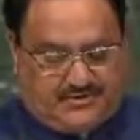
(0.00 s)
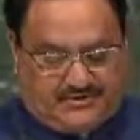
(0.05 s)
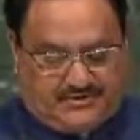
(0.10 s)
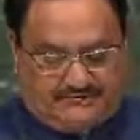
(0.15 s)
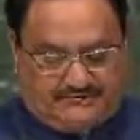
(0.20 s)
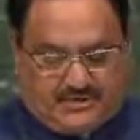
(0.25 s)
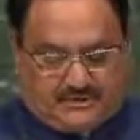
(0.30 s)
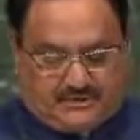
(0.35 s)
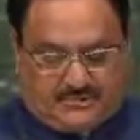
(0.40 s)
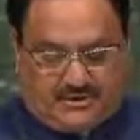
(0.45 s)
We
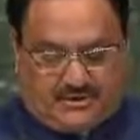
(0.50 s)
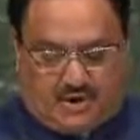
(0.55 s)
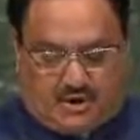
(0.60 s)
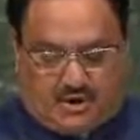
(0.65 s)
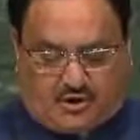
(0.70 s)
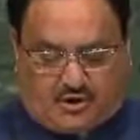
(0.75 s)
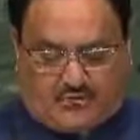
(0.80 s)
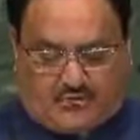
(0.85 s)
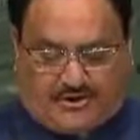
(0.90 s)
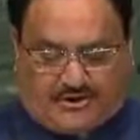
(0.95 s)
have come a
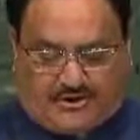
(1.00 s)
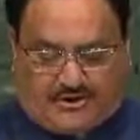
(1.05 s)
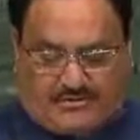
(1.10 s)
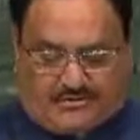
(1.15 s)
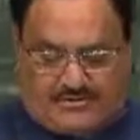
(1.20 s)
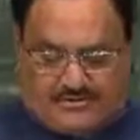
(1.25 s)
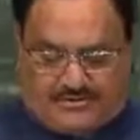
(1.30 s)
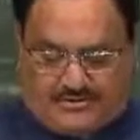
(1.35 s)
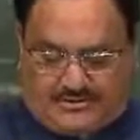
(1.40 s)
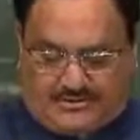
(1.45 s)
long
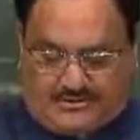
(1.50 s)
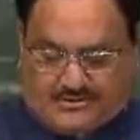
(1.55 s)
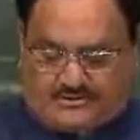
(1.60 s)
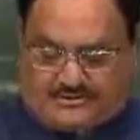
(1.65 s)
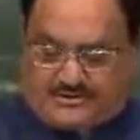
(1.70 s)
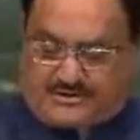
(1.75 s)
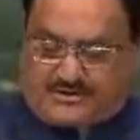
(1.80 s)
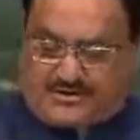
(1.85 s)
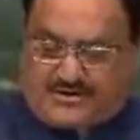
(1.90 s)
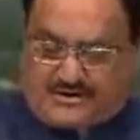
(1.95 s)
way
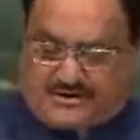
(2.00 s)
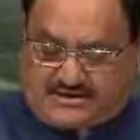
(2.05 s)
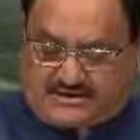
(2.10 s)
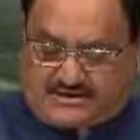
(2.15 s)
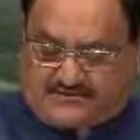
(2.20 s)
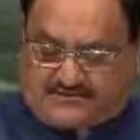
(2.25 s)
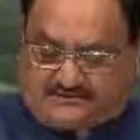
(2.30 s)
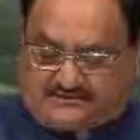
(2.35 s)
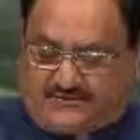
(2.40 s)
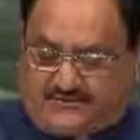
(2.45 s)
in our
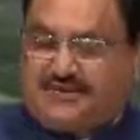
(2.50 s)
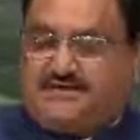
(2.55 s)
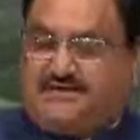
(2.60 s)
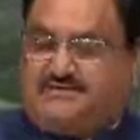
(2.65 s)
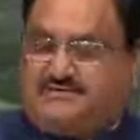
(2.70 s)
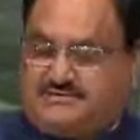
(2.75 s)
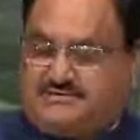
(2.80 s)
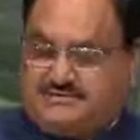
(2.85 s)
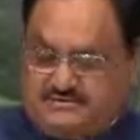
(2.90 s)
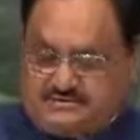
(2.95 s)
collective
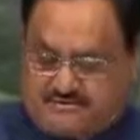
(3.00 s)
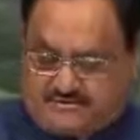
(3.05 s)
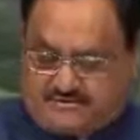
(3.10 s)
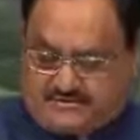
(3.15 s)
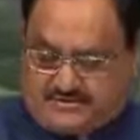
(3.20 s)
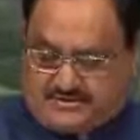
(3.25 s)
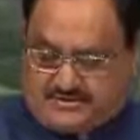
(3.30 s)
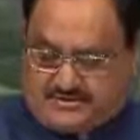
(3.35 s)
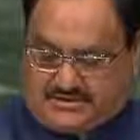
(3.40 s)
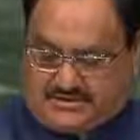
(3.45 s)
fight
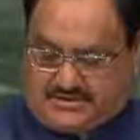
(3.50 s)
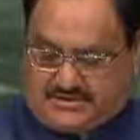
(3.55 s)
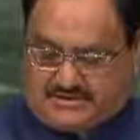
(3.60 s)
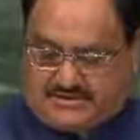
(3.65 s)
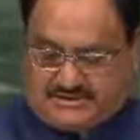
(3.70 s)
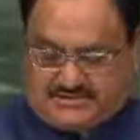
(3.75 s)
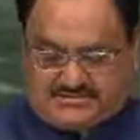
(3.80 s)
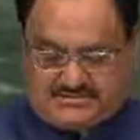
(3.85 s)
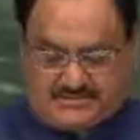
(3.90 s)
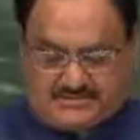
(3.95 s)

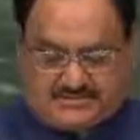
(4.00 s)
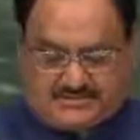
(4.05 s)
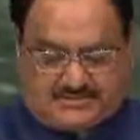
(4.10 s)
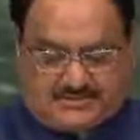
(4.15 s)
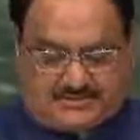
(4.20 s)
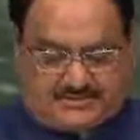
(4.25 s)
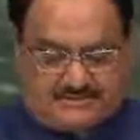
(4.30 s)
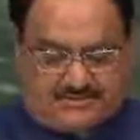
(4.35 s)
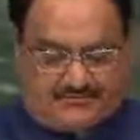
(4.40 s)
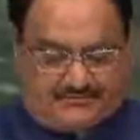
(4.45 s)
against the
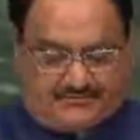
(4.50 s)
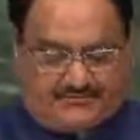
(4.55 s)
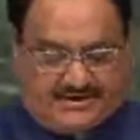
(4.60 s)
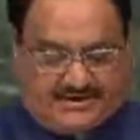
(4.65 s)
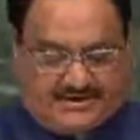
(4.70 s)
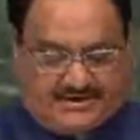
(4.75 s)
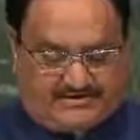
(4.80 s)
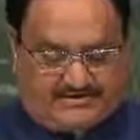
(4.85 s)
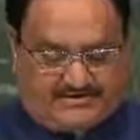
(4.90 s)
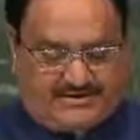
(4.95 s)
spread
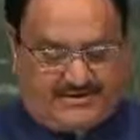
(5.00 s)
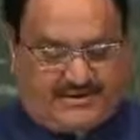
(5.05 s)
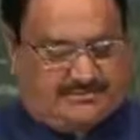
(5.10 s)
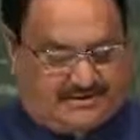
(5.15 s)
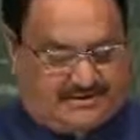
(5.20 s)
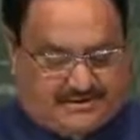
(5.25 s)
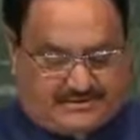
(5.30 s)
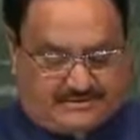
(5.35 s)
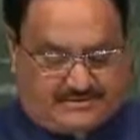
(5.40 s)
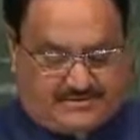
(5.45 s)
of AIDS
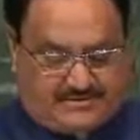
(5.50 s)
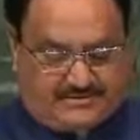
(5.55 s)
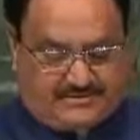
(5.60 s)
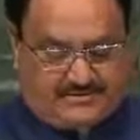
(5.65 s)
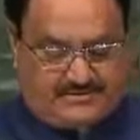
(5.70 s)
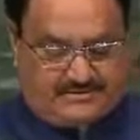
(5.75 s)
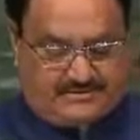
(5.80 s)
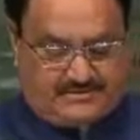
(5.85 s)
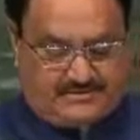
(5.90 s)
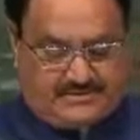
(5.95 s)
epidemic
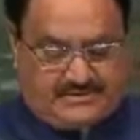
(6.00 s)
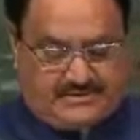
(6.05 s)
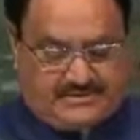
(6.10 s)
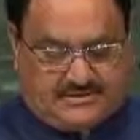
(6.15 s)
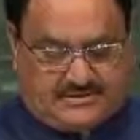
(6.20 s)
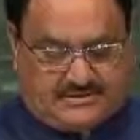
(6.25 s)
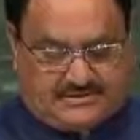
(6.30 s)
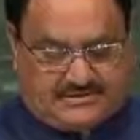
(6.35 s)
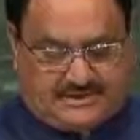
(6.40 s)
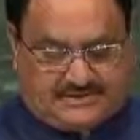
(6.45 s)

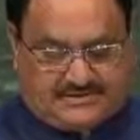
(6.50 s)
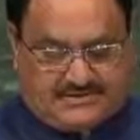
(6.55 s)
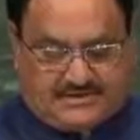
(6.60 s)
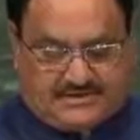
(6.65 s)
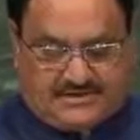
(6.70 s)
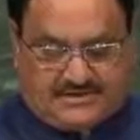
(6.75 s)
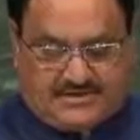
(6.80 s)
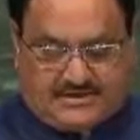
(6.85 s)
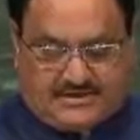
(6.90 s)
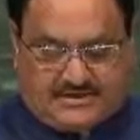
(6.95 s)
that had